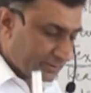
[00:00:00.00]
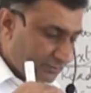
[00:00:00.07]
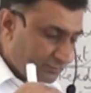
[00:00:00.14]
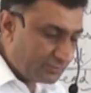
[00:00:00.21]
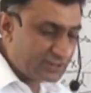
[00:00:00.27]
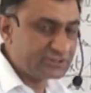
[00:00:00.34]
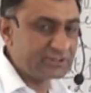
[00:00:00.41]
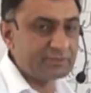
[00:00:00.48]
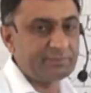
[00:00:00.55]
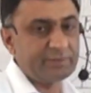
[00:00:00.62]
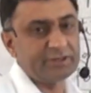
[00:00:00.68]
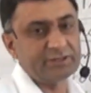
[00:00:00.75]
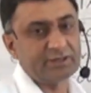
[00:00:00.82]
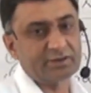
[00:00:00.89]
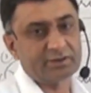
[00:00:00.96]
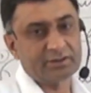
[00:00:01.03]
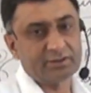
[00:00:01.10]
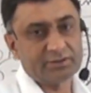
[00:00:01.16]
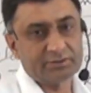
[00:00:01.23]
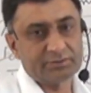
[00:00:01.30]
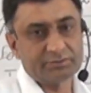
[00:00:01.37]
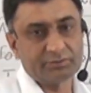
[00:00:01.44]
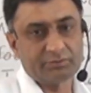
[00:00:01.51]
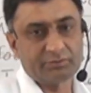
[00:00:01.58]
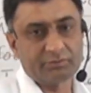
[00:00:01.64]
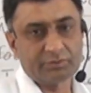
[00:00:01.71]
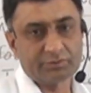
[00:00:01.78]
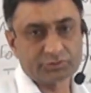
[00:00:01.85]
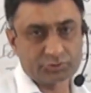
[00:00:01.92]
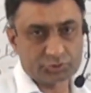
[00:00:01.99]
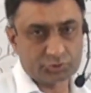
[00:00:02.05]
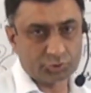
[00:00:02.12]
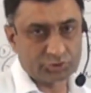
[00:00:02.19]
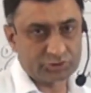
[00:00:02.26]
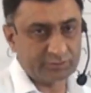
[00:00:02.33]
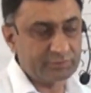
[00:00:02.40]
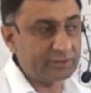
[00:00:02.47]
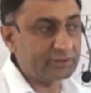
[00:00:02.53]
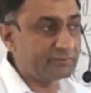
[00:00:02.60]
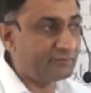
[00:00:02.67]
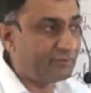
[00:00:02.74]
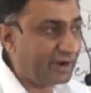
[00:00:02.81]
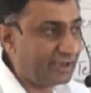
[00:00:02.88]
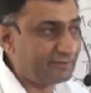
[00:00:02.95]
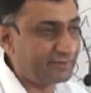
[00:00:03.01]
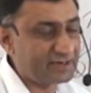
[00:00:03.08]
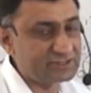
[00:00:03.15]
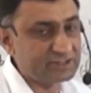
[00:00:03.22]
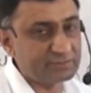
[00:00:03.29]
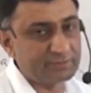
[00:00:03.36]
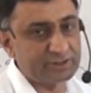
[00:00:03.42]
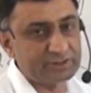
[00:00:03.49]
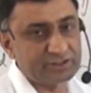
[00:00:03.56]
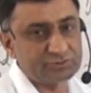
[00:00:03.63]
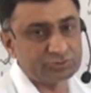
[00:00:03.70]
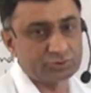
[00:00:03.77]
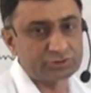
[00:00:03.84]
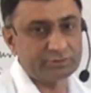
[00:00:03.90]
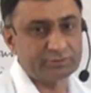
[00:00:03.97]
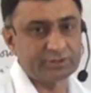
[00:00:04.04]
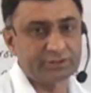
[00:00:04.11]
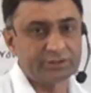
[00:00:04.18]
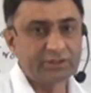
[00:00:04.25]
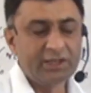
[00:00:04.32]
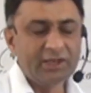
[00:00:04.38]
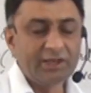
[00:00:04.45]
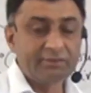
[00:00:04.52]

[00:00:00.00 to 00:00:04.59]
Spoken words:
Words on page are source of meaning. Why words on page are source of meaning?